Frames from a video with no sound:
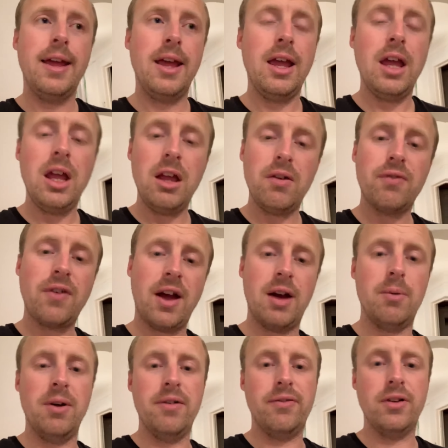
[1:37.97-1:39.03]
If,
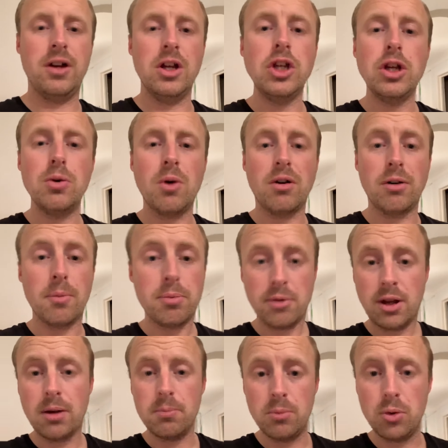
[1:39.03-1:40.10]
however, you are a
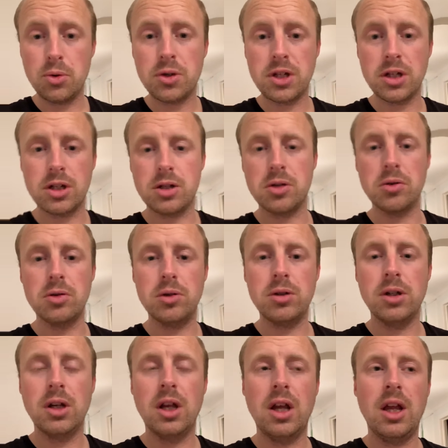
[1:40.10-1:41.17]
brick and mortar store
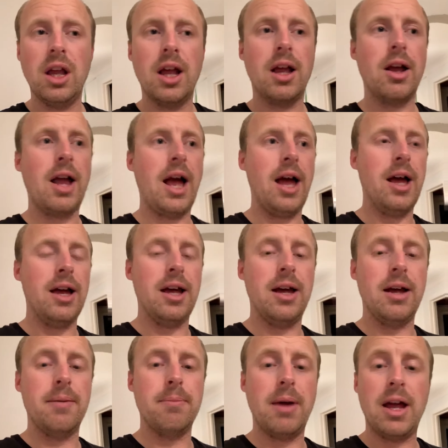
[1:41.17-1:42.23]

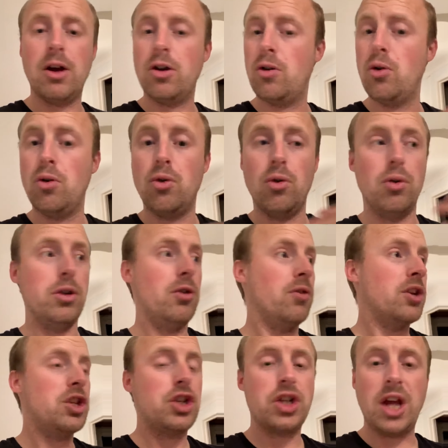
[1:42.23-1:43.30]
um, or you're
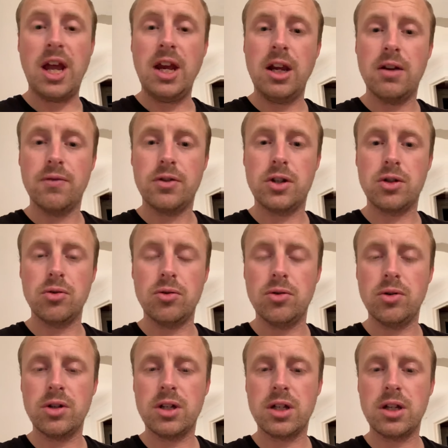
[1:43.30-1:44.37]
a chain of
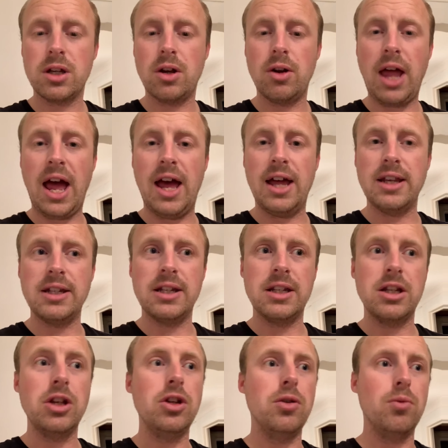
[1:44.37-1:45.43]
stores and
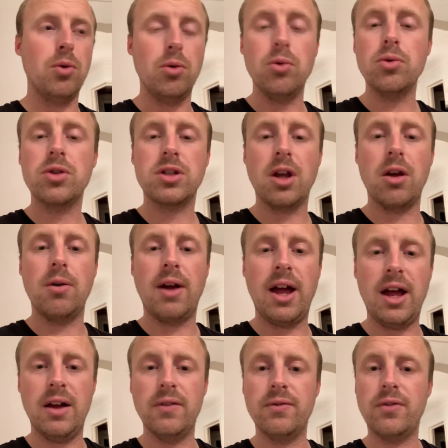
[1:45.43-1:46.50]
you also
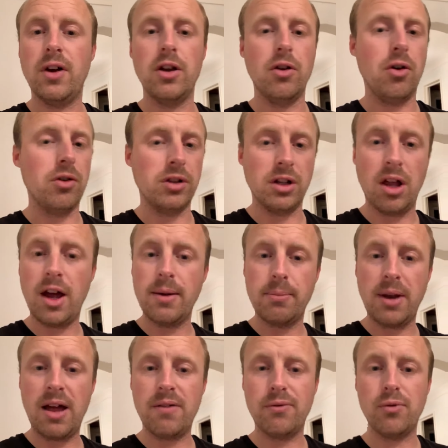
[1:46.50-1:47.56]
have an online
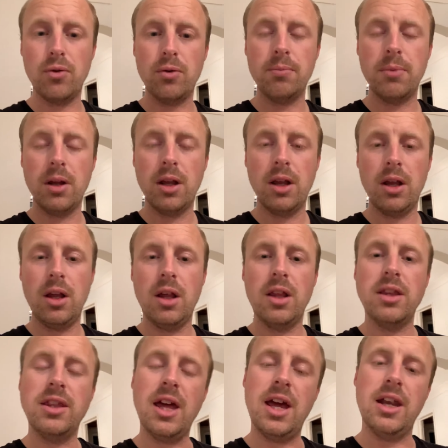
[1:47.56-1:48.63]
platform,
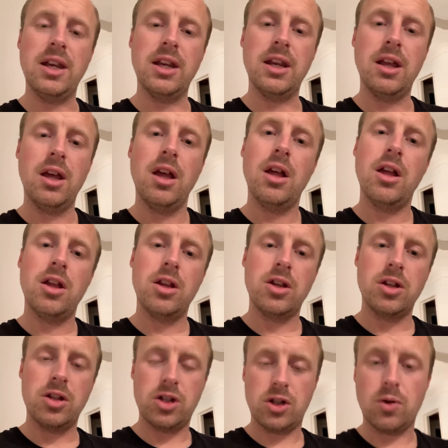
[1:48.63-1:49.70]
then
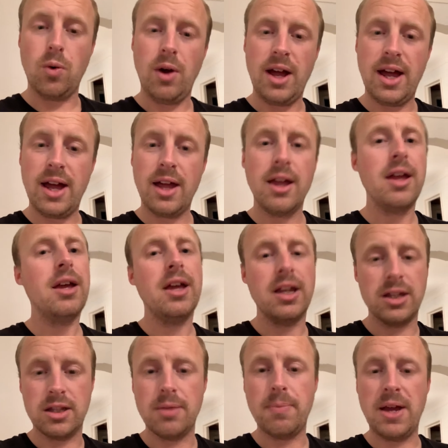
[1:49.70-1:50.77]
Square
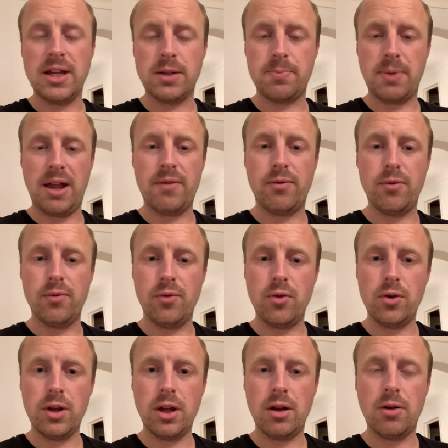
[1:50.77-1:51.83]
is the best platform for
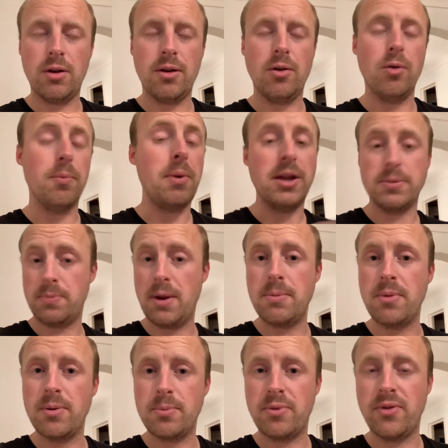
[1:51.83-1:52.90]
you or best
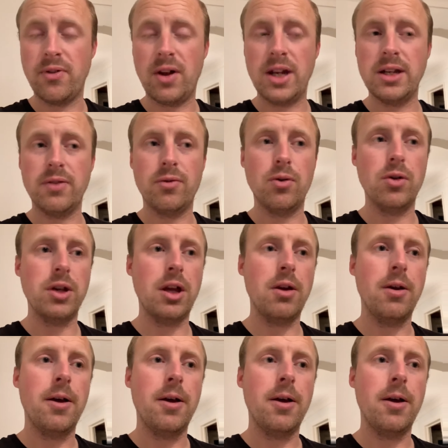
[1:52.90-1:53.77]
payment provider for you.